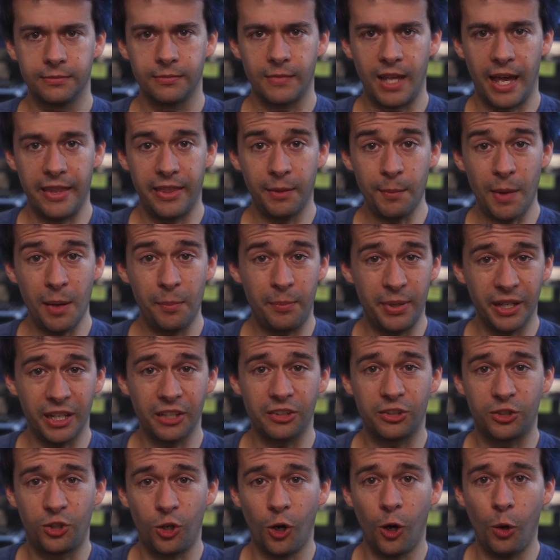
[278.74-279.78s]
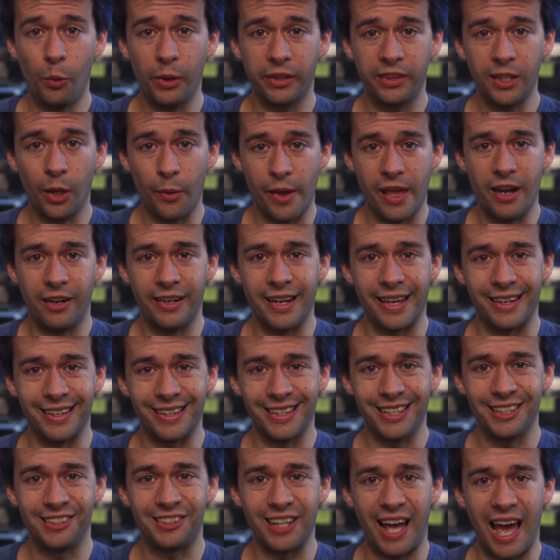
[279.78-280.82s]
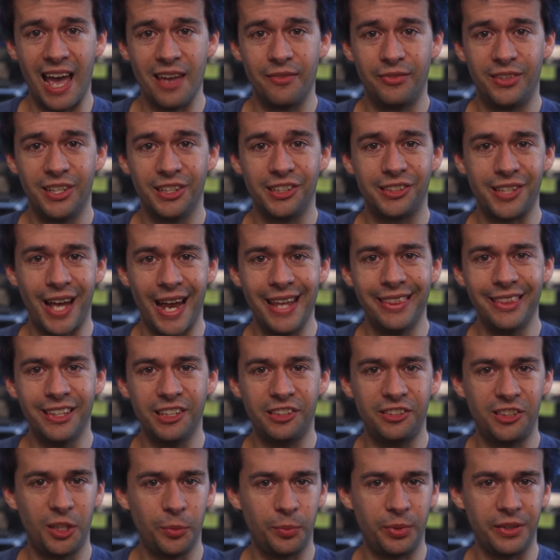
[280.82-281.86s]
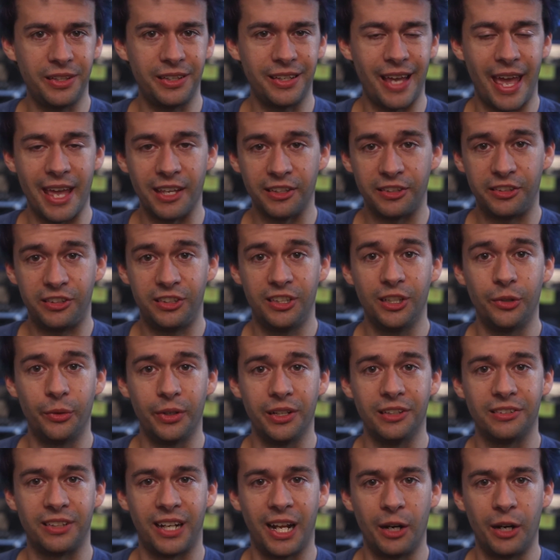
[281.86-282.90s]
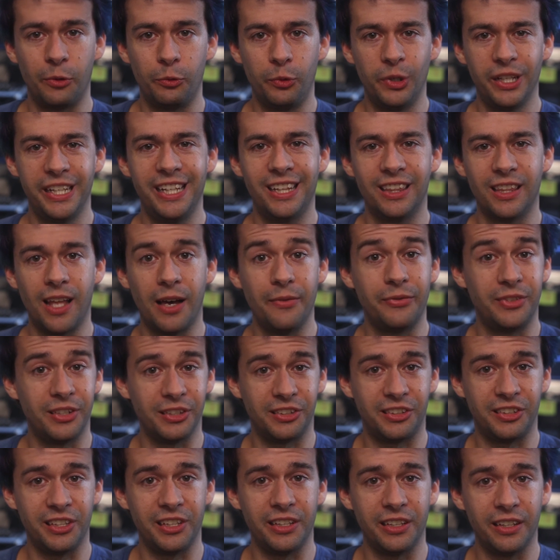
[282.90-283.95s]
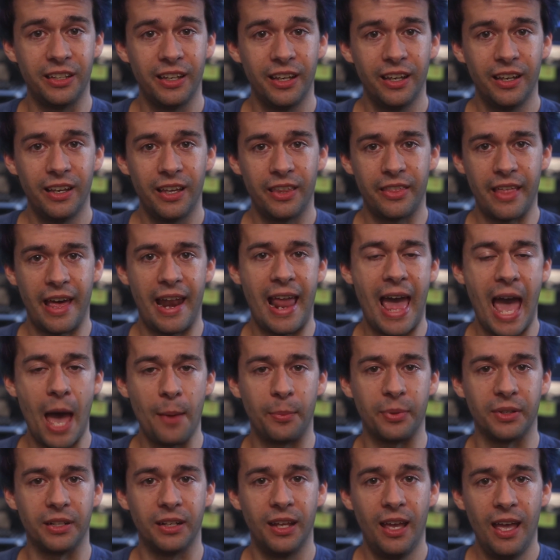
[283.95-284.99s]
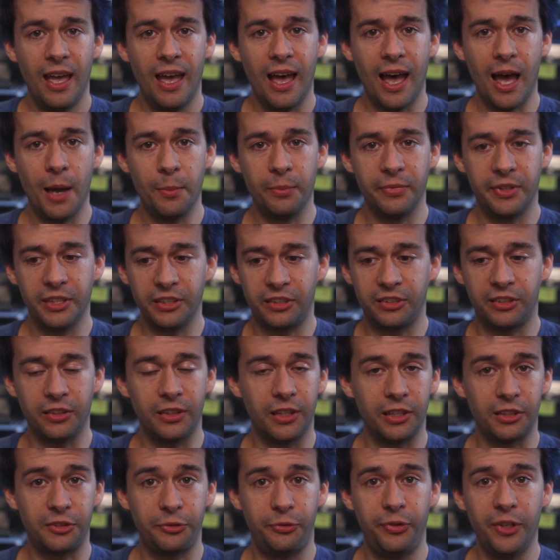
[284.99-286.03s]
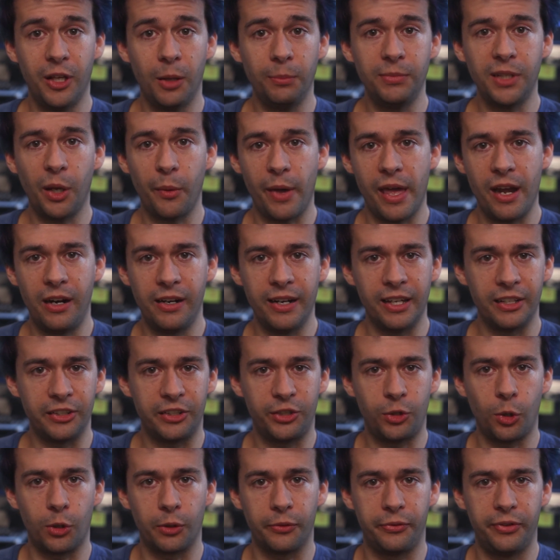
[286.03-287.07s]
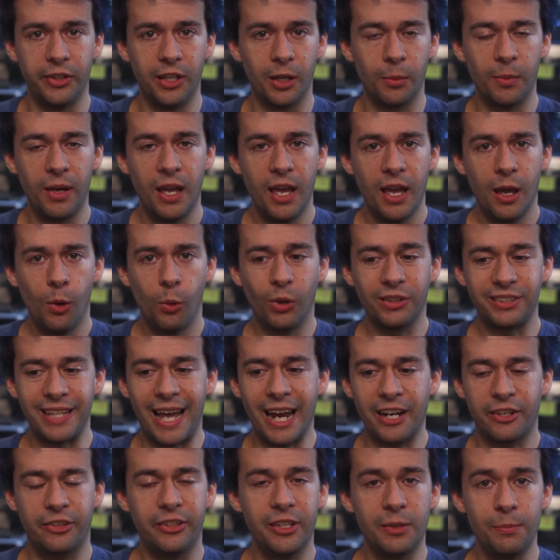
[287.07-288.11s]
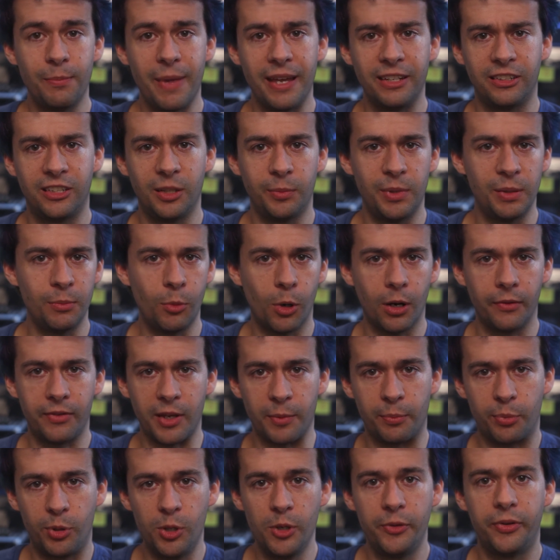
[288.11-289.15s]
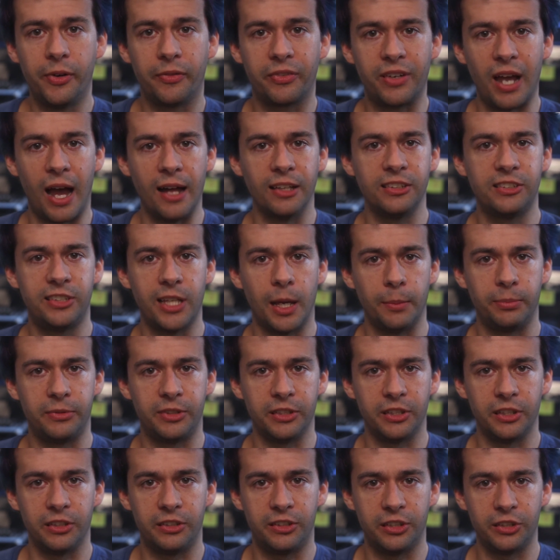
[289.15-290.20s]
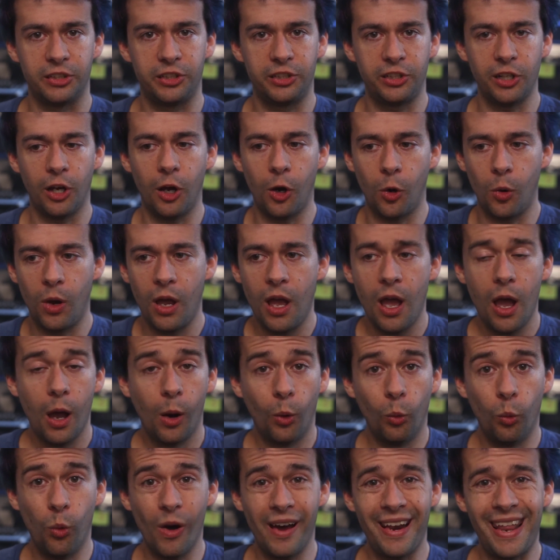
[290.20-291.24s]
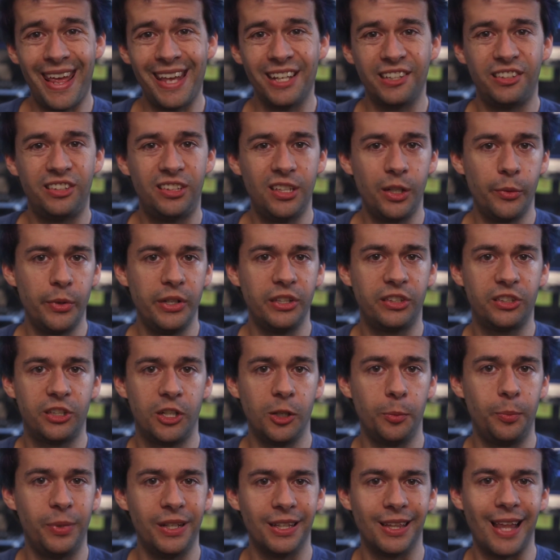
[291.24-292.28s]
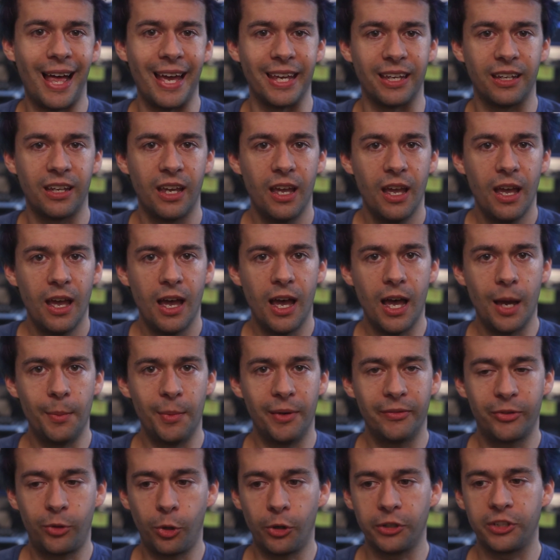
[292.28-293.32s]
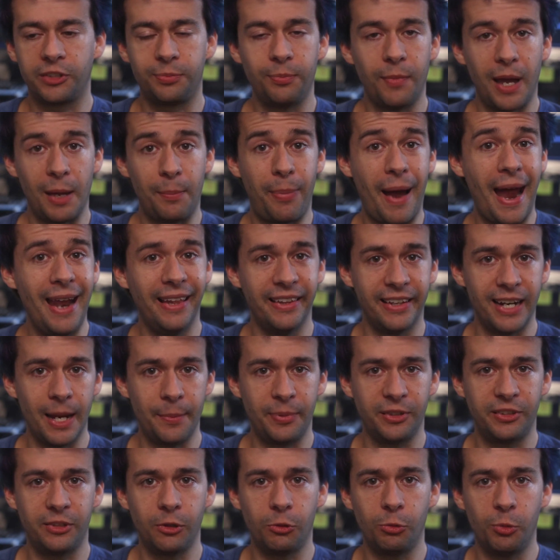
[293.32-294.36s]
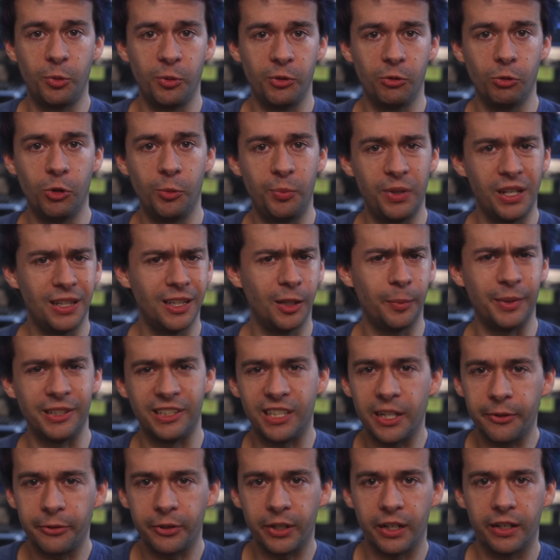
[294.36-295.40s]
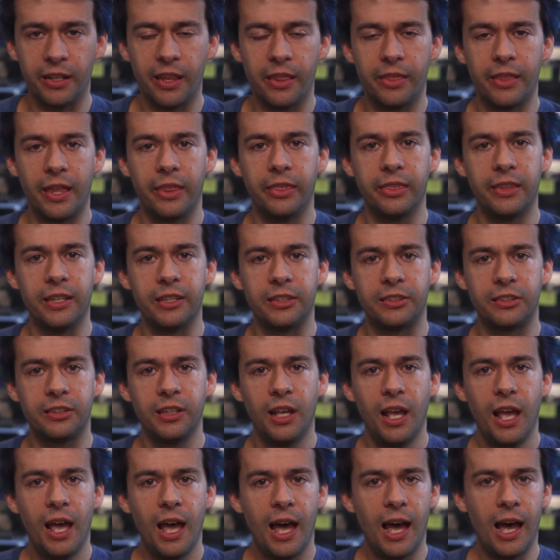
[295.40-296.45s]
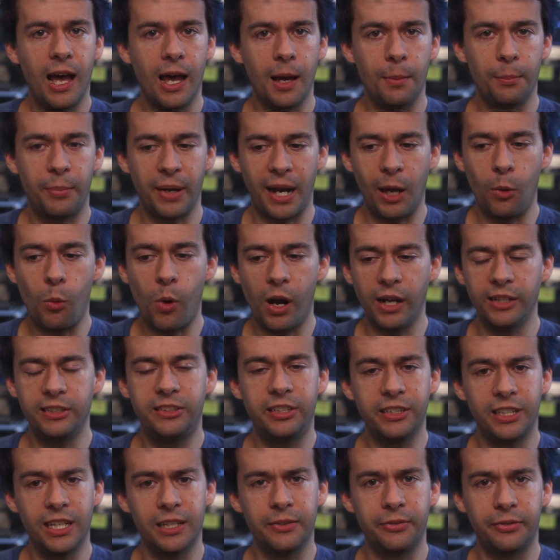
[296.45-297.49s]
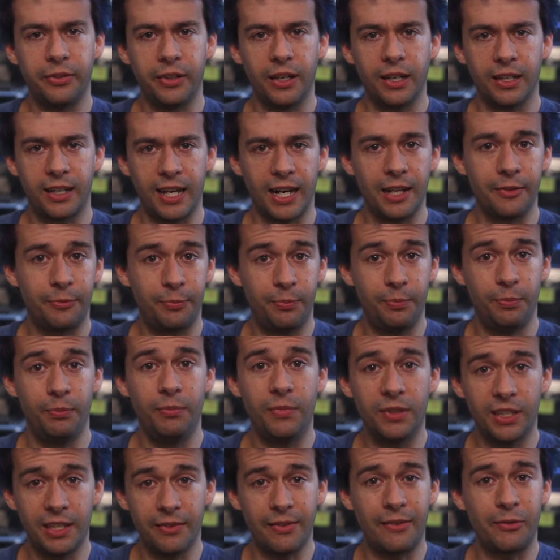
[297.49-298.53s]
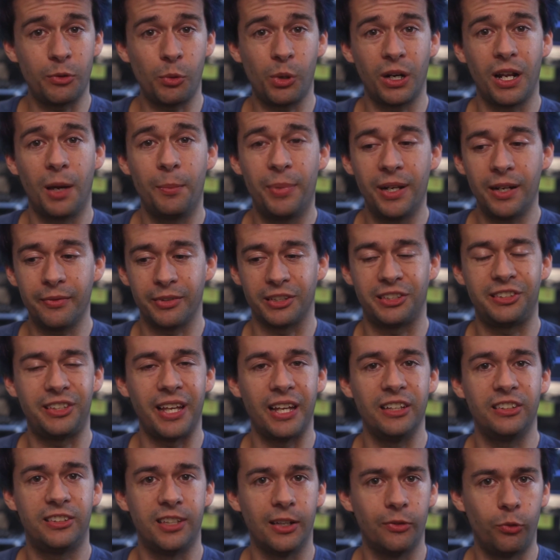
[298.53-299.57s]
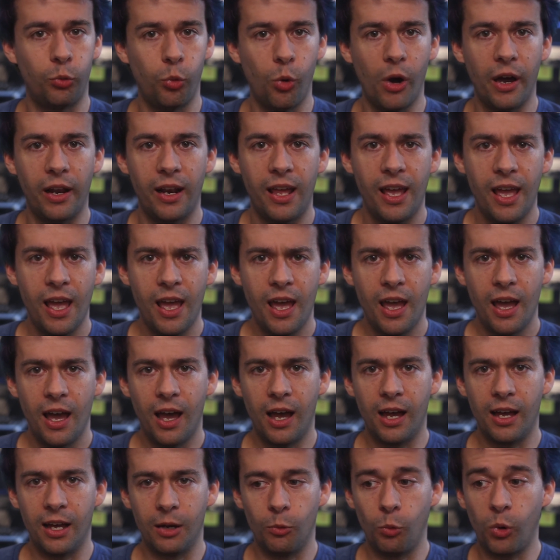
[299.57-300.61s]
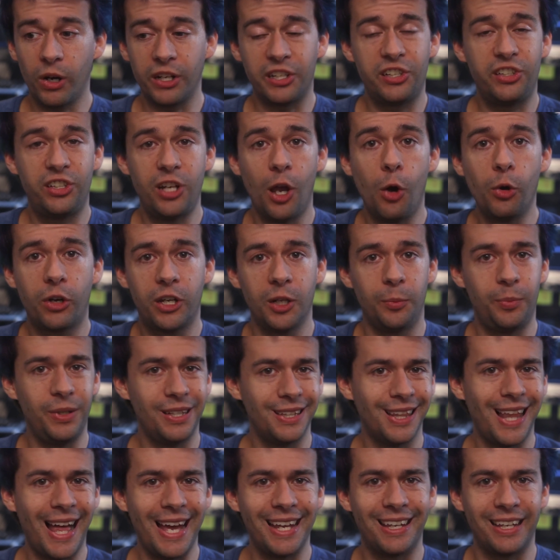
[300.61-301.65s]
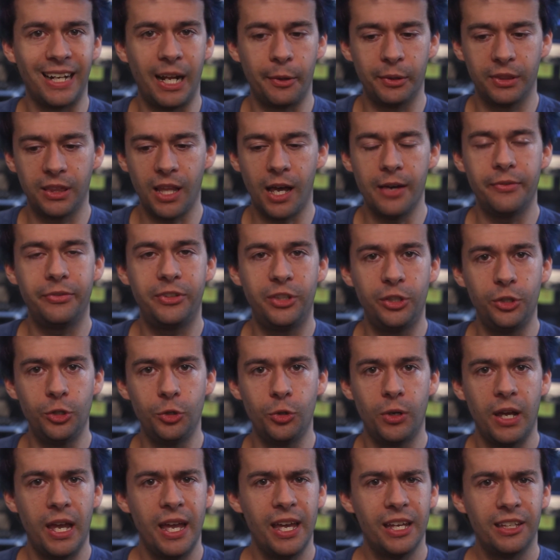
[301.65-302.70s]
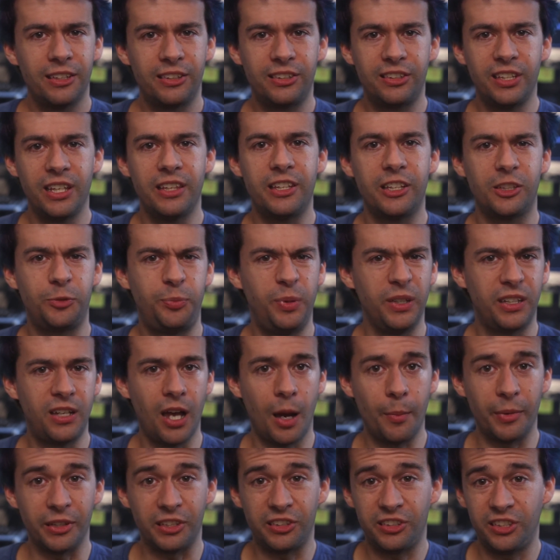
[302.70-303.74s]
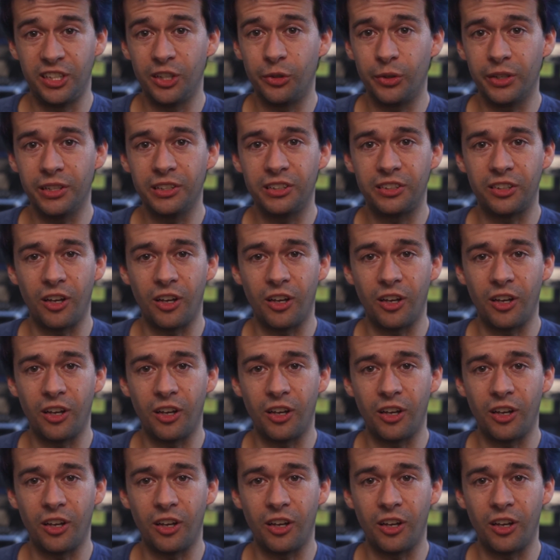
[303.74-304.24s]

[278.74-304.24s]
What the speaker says: I think my biggest goal with No Internet is I've designed this to be a series, and I really love to see that happen. This film, No Internet short film, was actually meant to be more of a proof of concept to show what a series could be like. Of course, my pilot episode would be a little bit different than this, but I wanted to give kind of give everyone a bit of a sense of what a show could be like, and I would love to see this become a series